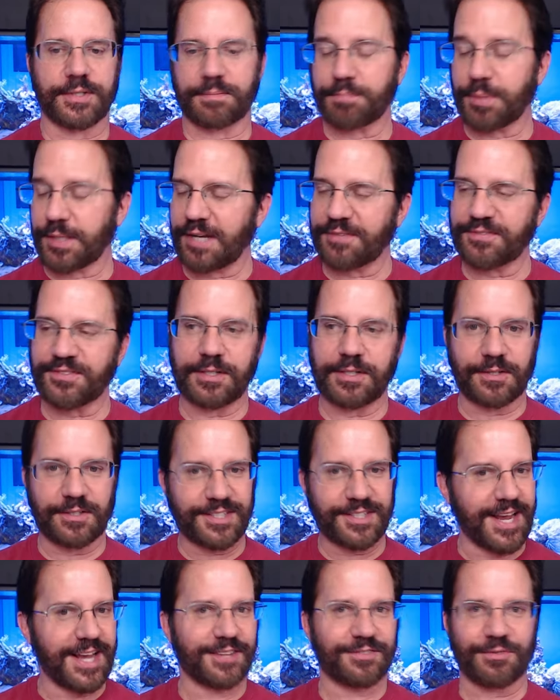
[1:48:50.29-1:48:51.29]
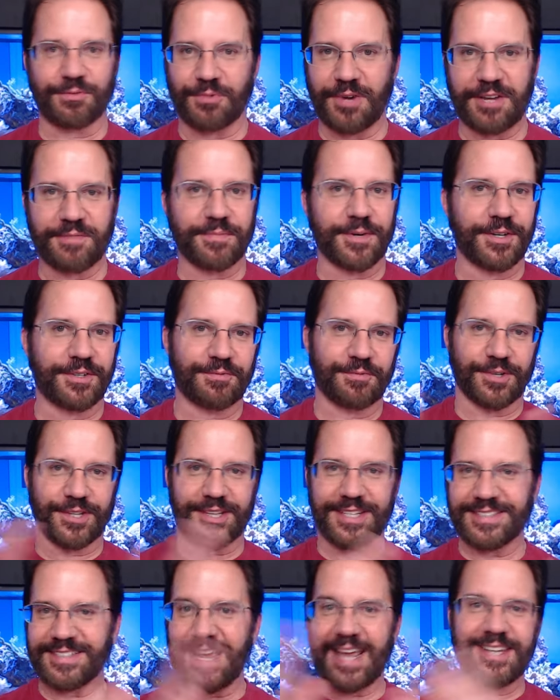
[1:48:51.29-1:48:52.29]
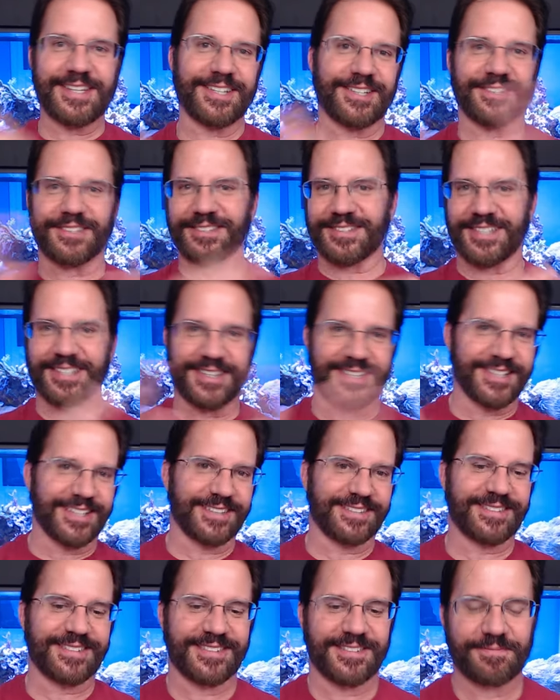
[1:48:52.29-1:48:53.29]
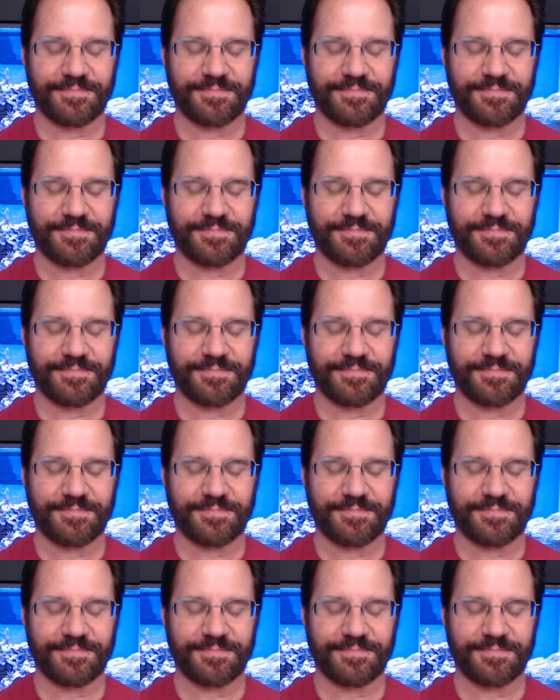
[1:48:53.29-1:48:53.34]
But I've seen tanks with wave mode where the tentacles did this.